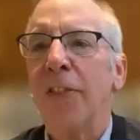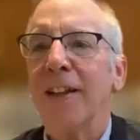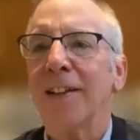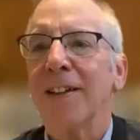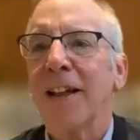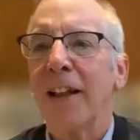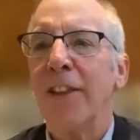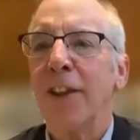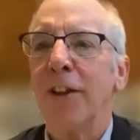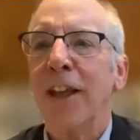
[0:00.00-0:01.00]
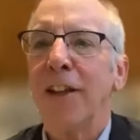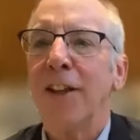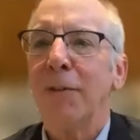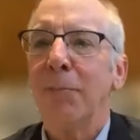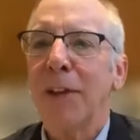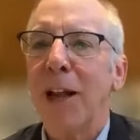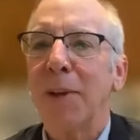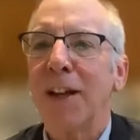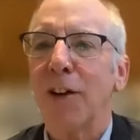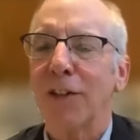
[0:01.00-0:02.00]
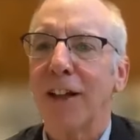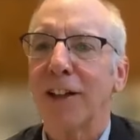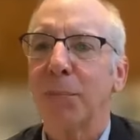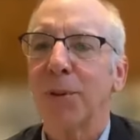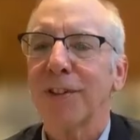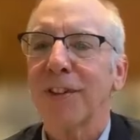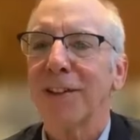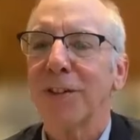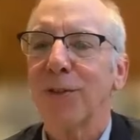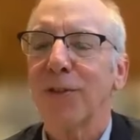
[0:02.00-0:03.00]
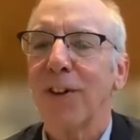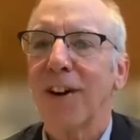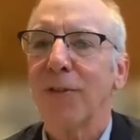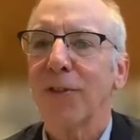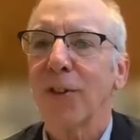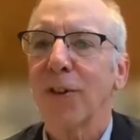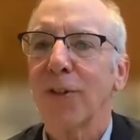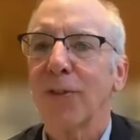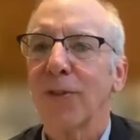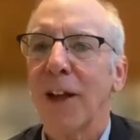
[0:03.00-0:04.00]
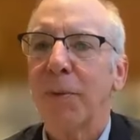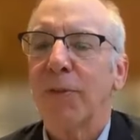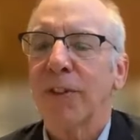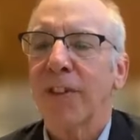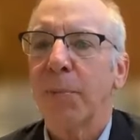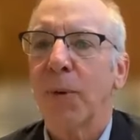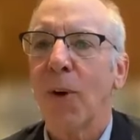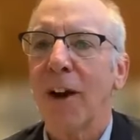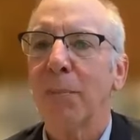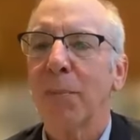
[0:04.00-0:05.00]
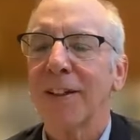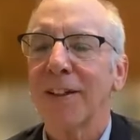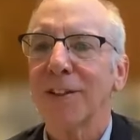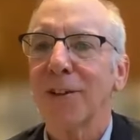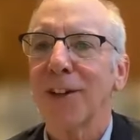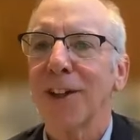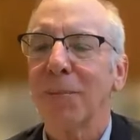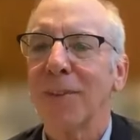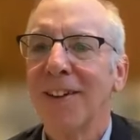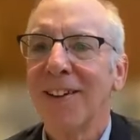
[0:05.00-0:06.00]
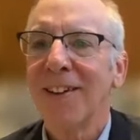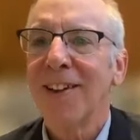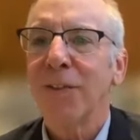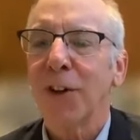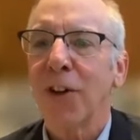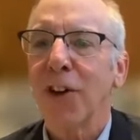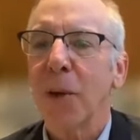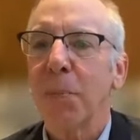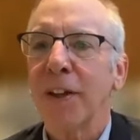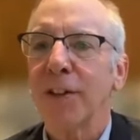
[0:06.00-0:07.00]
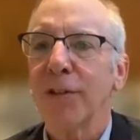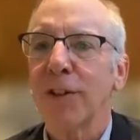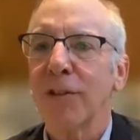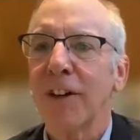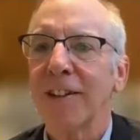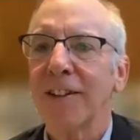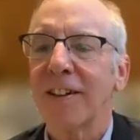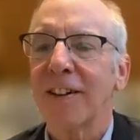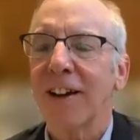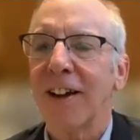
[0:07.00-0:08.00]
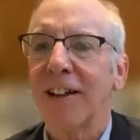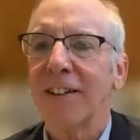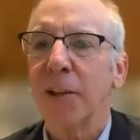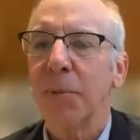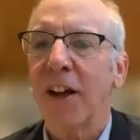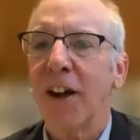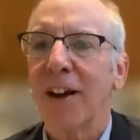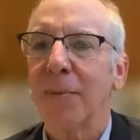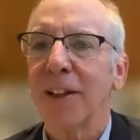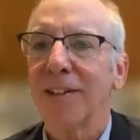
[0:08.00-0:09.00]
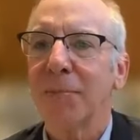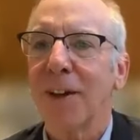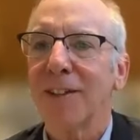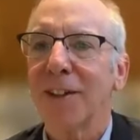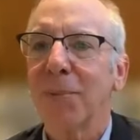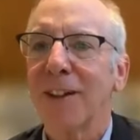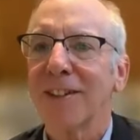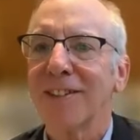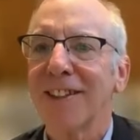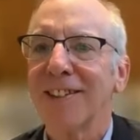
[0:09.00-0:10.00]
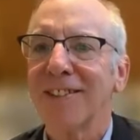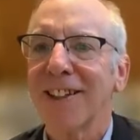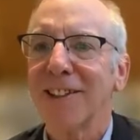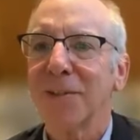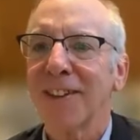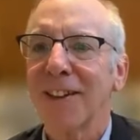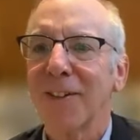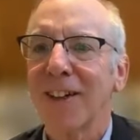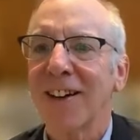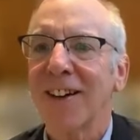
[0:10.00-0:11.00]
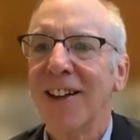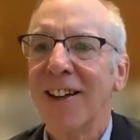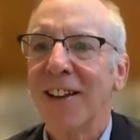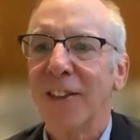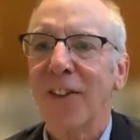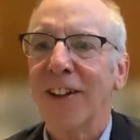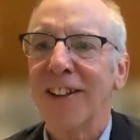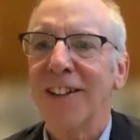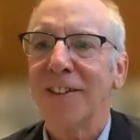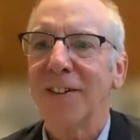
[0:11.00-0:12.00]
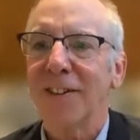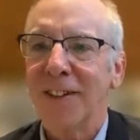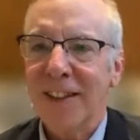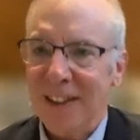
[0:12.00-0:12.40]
I think it, I, I, think you can't. You got to be careful not to push that too far. So, I mean, for example, why are bond yields going up? They're going up because real rates are uh, need to be higher because monetary policy is not as tight as we think we are, and the Fed needs to